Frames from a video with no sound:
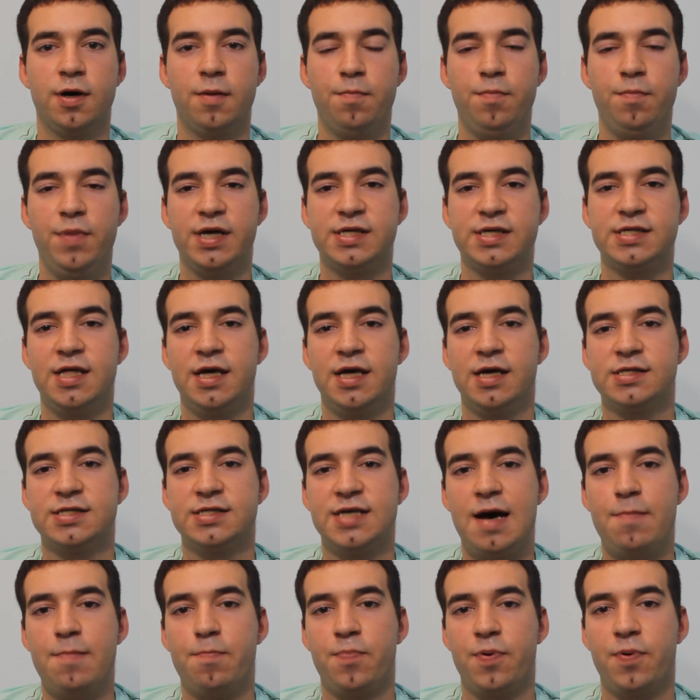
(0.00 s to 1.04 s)
mix things
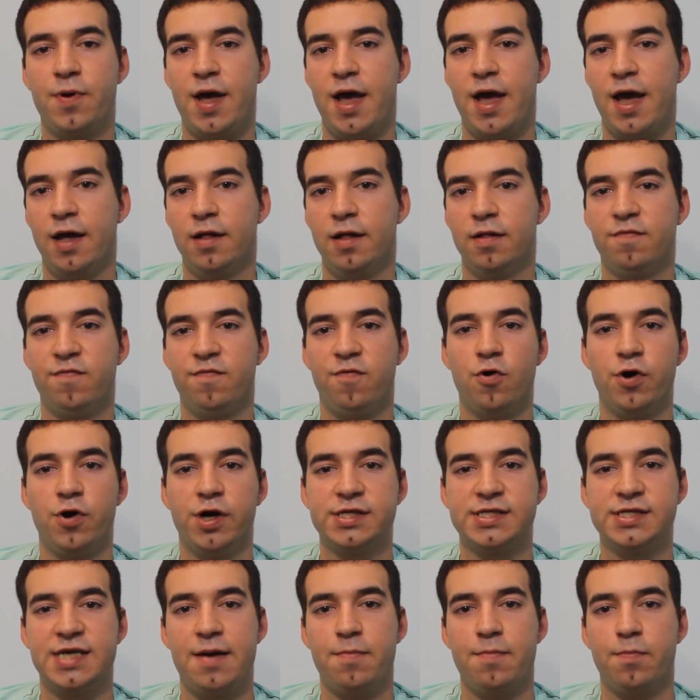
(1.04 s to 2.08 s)
up and, for
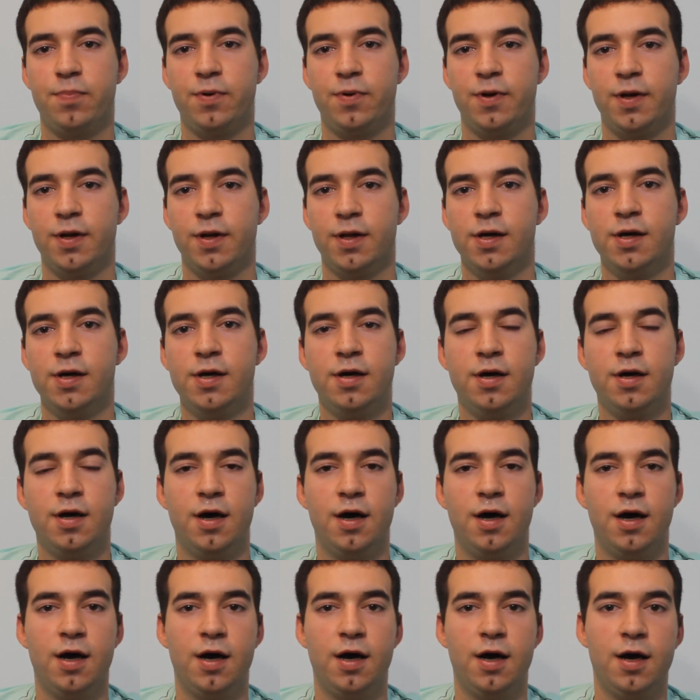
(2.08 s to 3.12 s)
example,
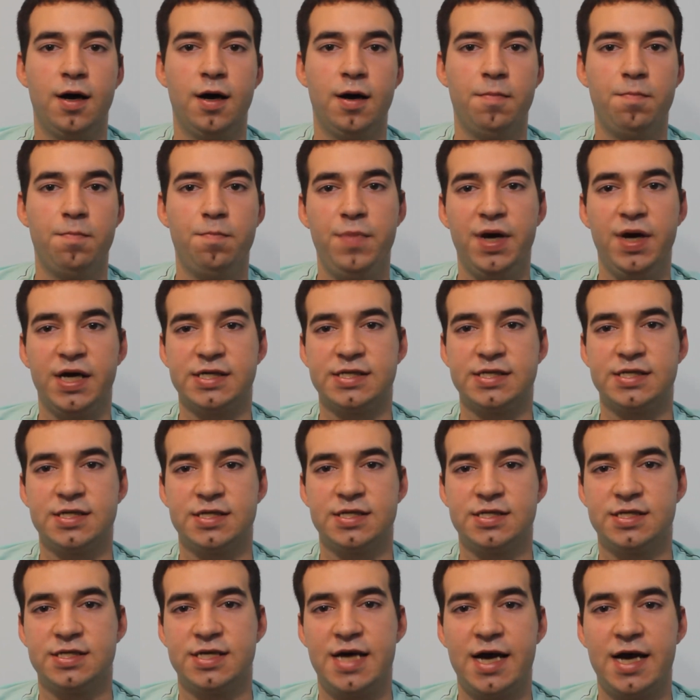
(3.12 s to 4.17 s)
mix
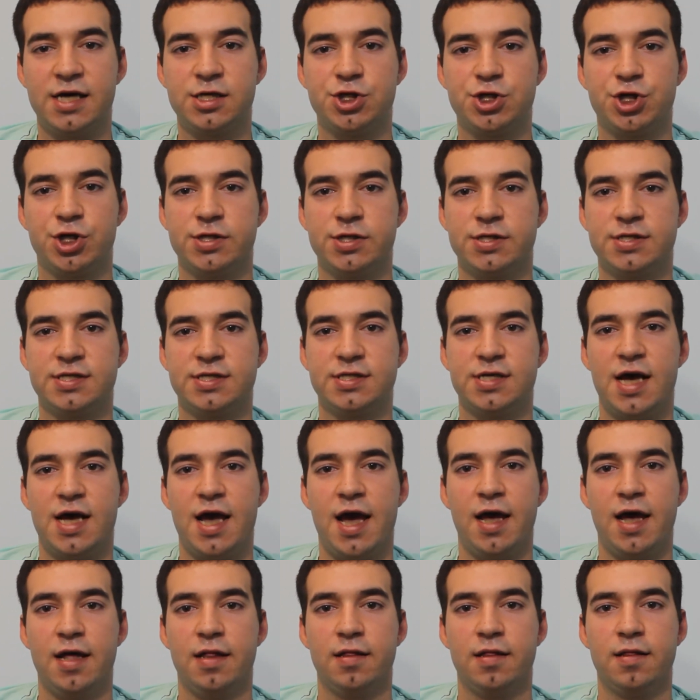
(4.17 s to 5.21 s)
sections,
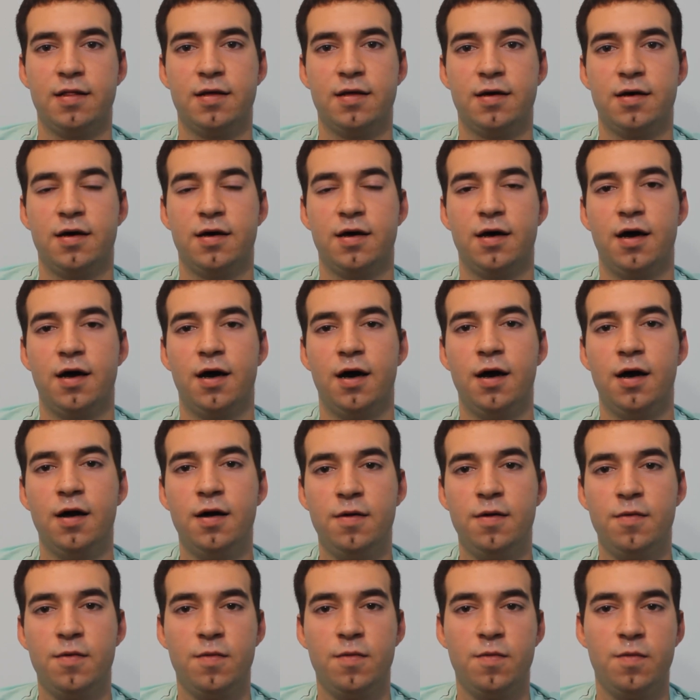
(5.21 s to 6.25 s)
and
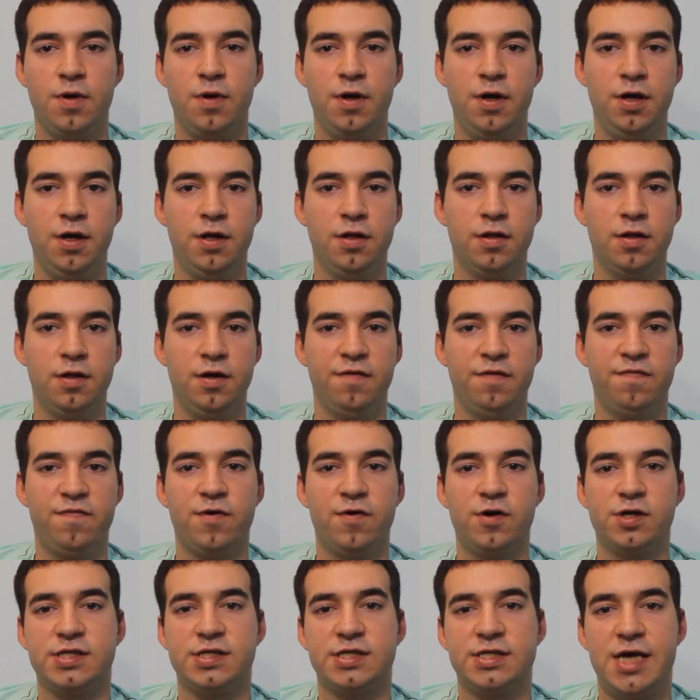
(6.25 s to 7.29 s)
in the
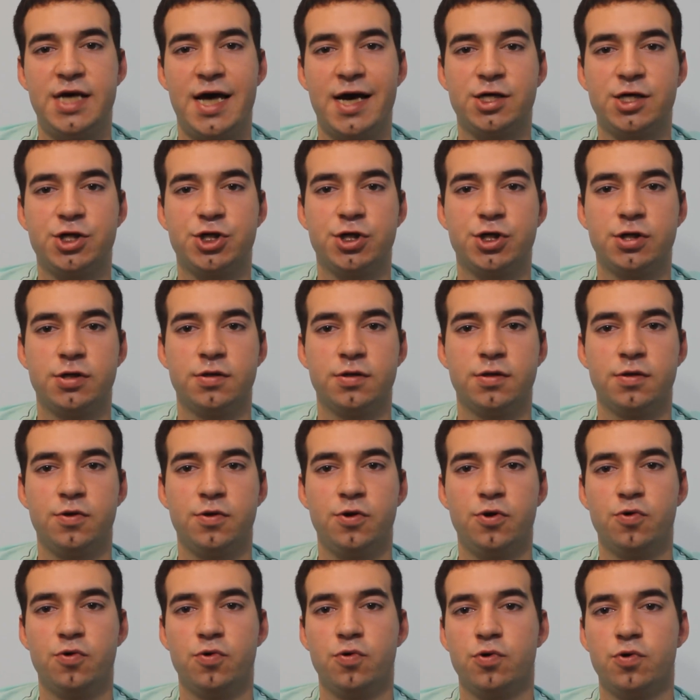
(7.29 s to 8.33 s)
first section
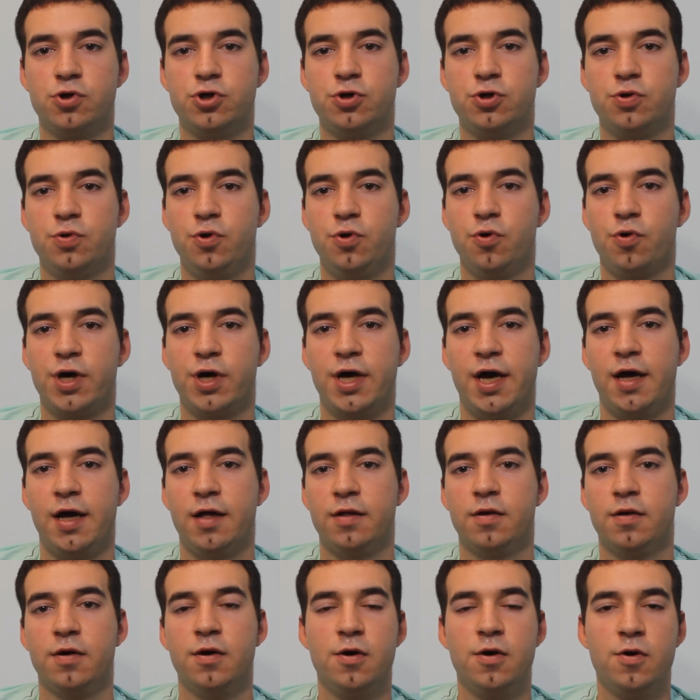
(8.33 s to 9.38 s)
you can